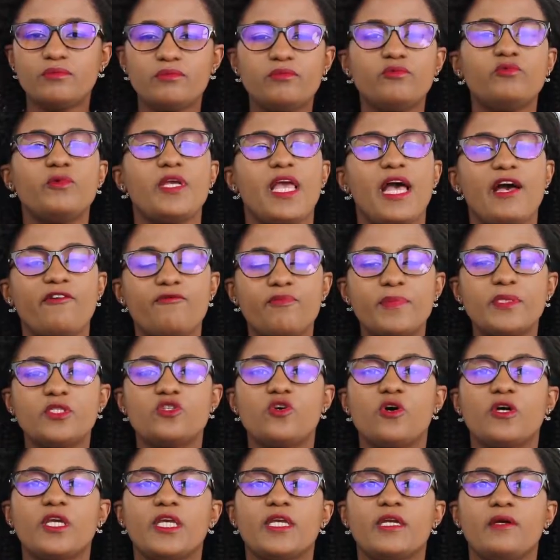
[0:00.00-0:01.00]
been
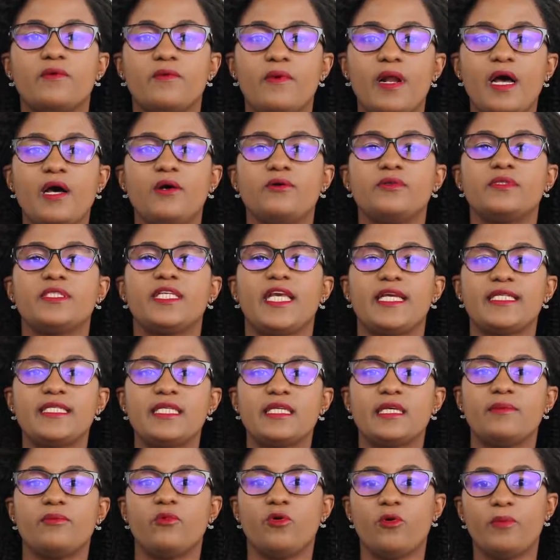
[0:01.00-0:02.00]
talking around
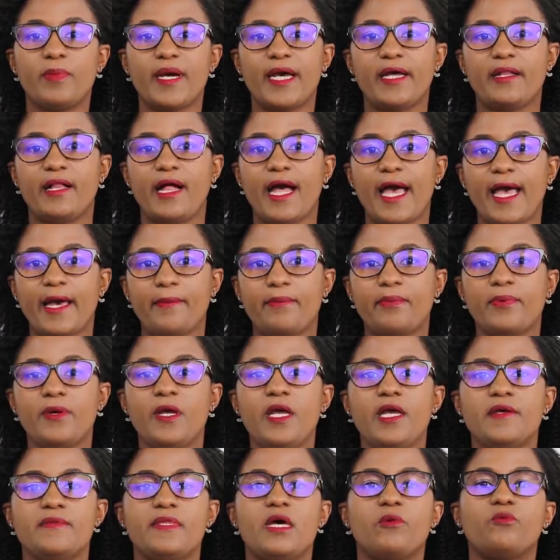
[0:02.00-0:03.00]
getting a mobile app
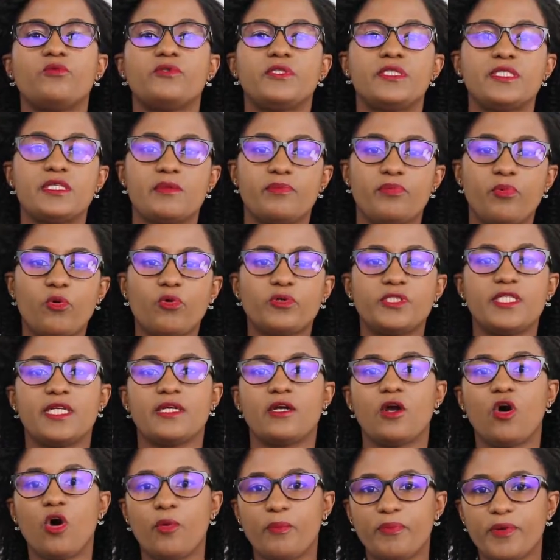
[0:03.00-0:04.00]
that would support
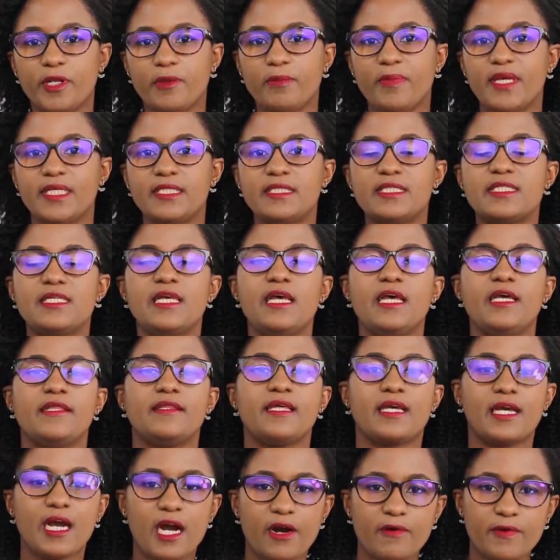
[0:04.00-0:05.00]
and complement
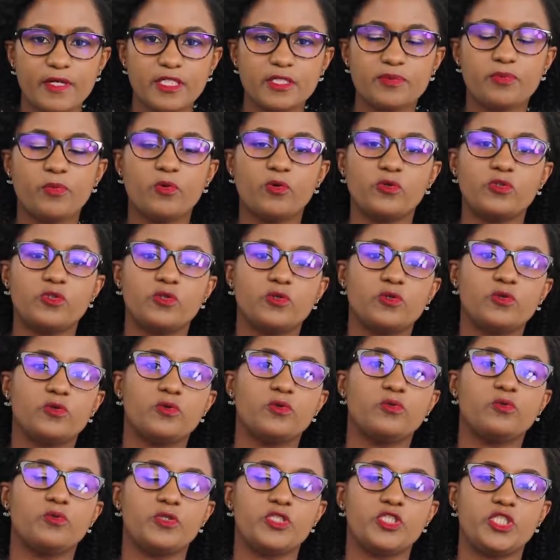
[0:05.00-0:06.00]
the current
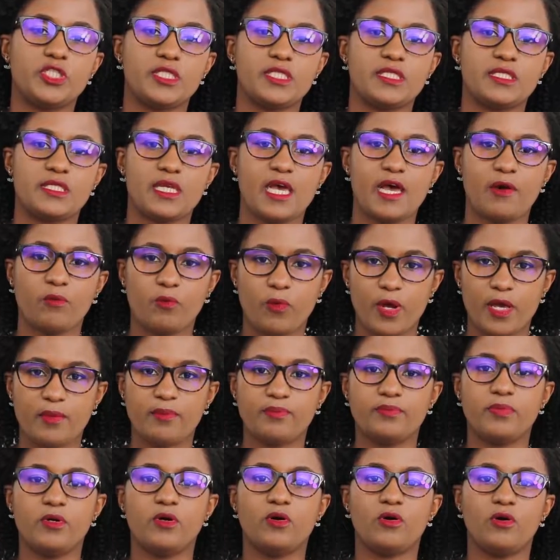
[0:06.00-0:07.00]
portal, which is a
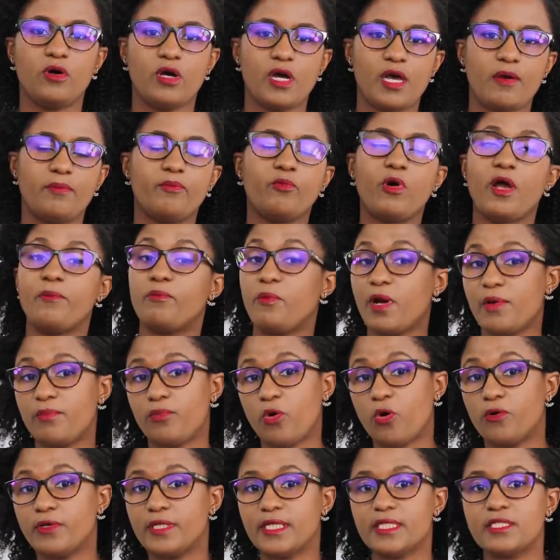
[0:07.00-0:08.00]

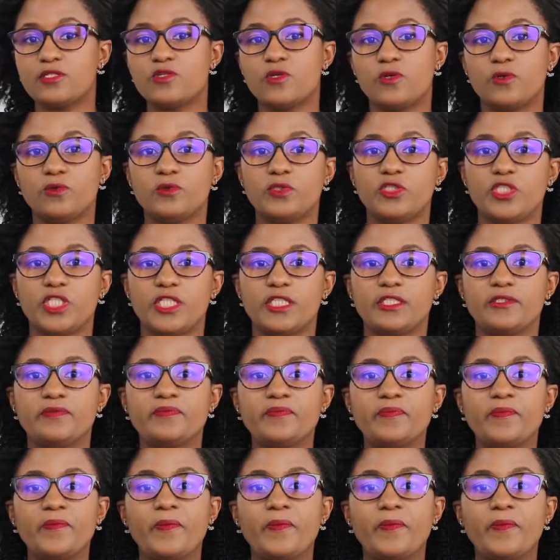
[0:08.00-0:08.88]
web-only solution.